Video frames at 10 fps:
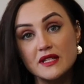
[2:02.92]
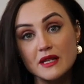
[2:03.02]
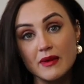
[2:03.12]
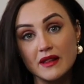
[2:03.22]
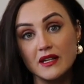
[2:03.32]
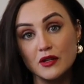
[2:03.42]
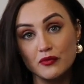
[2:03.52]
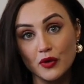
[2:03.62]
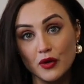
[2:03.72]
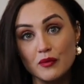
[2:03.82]
we've seen the Pantheon in
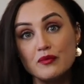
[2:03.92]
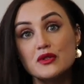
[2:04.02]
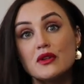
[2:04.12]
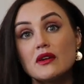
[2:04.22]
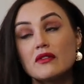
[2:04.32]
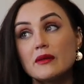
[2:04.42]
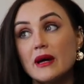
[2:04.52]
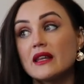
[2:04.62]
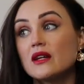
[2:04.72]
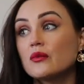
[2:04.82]
Rome, so then from the
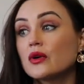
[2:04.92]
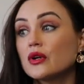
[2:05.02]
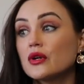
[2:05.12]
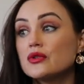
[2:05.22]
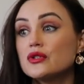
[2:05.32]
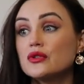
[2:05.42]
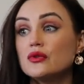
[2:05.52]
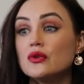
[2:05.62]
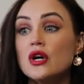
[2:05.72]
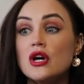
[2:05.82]
Pantheon we're going to go
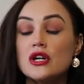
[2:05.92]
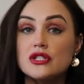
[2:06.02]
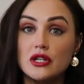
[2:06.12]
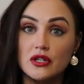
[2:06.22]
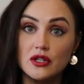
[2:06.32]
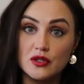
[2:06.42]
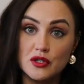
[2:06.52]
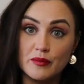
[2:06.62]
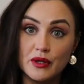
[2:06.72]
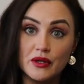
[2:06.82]
to Jardin
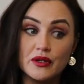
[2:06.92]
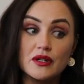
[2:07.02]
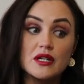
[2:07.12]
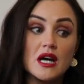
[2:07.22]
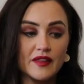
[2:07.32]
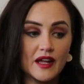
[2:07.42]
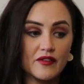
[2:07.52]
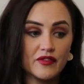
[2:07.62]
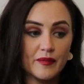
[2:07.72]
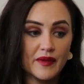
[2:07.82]
Luxembourg, and
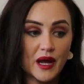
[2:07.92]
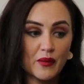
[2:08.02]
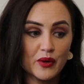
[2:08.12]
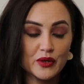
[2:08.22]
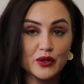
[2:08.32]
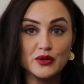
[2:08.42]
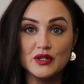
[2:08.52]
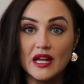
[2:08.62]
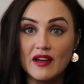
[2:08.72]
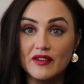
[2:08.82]
then from there we're going to go to
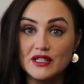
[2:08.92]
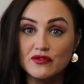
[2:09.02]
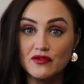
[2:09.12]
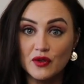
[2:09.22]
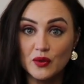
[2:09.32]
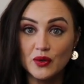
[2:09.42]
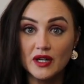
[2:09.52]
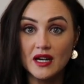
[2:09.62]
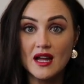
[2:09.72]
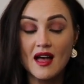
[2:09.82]
Café de
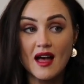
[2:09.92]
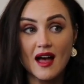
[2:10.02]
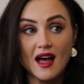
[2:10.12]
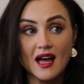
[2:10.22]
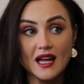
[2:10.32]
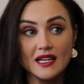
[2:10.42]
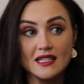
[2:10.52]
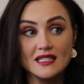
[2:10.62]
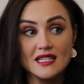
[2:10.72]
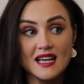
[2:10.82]
Flore
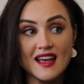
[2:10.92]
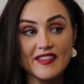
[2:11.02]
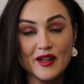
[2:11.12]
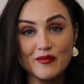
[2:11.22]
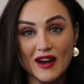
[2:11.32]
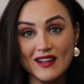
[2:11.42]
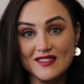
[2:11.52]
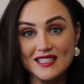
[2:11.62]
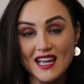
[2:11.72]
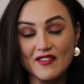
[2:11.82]
and then
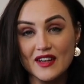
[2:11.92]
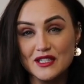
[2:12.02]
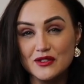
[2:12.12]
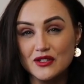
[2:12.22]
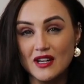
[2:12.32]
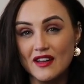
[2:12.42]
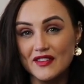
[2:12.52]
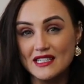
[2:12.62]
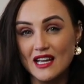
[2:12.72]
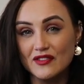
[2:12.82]
Ralph's Cafe. So 2
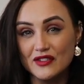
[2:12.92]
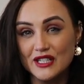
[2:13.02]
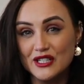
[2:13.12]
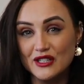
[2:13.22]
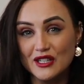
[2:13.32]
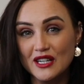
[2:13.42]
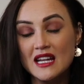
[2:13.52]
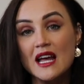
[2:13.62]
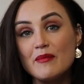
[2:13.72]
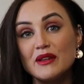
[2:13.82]
cafes after each other,
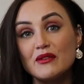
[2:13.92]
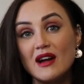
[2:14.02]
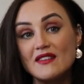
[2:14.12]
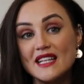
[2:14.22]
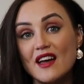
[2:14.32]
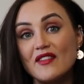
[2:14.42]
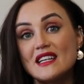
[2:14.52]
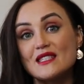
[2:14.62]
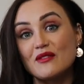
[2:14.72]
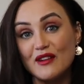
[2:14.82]
but the Ralph's Cafe
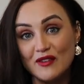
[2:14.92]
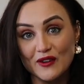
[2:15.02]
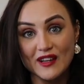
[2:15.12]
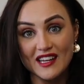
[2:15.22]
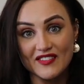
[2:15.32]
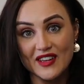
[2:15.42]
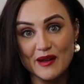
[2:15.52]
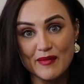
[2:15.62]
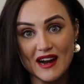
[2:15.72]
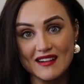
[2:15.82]
is the Ralph Lauren Cafe
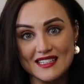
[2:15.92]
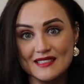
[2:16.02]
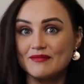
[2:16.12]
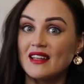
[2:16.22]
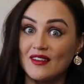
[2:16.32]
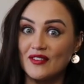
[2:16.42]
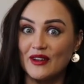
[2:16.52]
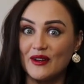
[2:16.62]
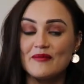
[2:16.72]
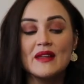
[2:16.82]
in Paris. I have to
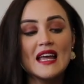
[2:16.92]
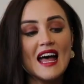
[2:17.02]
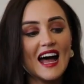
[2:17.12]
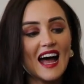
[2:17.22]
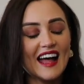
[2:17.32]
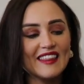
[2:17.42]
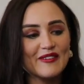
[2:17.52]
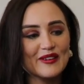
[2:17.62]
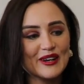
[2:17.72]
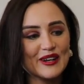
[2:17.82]
go. And
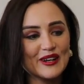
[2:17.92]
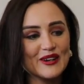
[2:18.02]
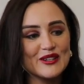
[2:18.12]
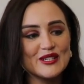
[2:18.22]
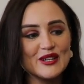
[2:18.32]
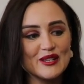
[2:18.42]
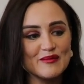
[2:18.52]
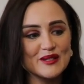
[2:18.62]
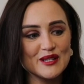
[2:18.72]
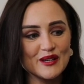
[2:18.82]
then we're going to go to the
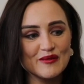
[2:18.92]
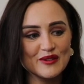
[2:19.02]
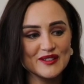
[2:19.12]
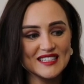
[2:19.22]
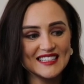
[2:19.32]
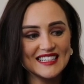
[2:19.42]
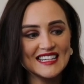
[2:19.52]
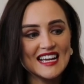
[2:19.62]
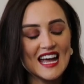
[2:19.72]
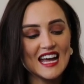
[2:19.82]
Museum
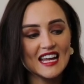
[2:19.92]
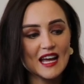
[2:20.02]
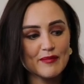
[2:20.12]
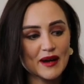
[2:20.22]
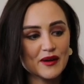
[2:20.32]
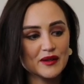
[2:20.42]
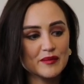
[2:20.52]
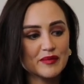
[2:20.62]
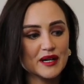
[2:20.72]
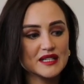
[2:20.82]
Rodin, get back on the
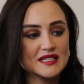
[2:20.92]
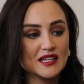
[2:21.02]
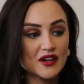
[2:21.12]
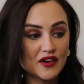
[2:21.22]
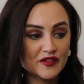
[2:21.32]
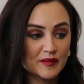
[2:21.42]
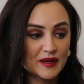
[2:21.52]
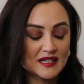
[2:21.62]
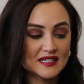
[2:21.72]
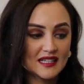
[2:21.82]
bus, get off the
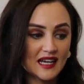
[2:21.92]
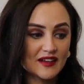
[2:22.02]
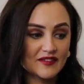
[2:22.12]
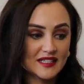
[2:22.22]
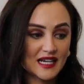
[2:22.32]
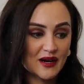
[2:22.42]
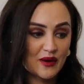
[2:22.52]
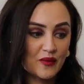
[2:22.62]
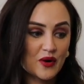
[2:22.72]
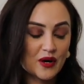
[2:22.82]
bus at the Eiffel
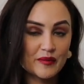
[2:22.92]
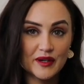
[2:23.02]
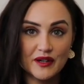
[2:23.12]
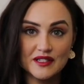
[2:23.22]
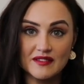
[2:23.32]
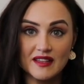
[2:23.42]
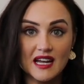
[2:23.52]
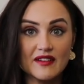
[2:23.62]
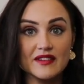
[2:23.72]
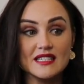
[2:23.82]
Tower, walk up the garden of the
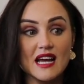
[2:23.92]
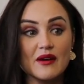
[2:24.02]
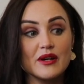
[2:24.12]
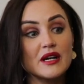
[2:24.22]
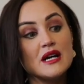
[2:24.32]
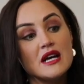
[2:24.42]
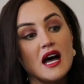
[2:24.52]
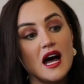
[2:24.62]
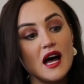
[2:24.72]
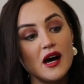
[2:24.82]
Eiffel Tower
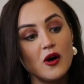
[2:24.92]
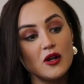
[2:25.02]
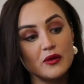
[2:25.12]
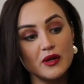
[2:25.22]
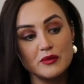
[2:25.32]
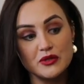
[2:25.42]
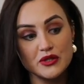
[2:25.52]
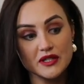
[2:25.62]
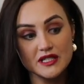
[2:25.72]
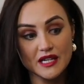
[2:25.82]
all the way up to
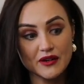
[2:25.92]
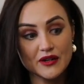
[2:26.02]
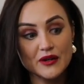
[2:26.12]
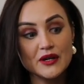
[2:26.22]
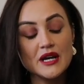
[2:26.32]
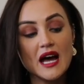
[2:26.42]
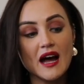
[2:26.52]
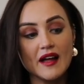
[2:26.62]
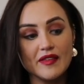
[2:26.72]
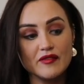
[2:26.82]
Trocadero,
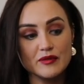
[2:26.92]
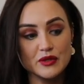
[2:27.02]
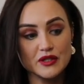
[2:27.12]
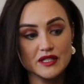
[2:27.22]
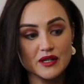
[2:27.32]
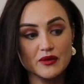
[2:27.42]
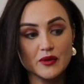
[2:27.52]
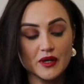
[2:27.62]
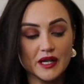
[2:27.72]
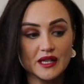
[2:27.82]
and then from Trocadero we're
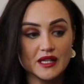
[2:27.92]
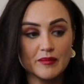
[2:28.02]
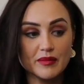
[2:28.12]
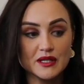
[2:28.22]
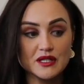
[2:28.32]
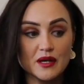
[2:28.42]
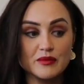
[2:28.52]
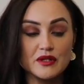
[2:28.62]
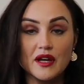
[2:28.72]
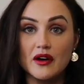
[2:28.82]
going to get the bus up
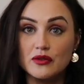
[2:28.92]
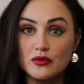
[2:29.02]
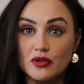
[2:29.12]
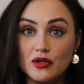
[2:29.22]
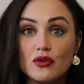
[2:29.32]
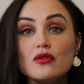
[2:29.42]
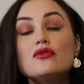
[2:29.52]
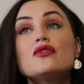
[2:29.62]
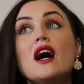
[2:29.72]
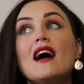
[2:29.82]
to the Arc de
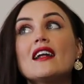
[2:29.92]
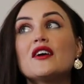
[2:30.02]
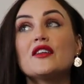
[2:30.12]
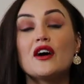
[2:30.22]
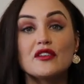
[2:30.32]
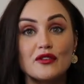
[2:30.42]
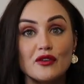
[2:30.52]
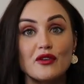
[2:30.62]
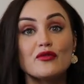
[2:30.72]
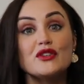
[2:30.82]
Triomphe. And on the Arc de
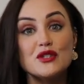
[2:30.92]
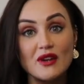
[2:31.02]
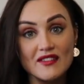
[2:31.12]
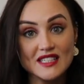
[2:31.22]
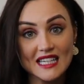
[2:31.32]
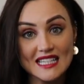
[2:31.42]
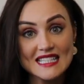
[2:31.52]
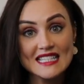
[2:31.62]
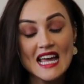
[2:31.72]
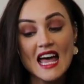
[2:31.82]
Triomphe we do have
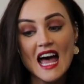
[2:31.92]
tickets,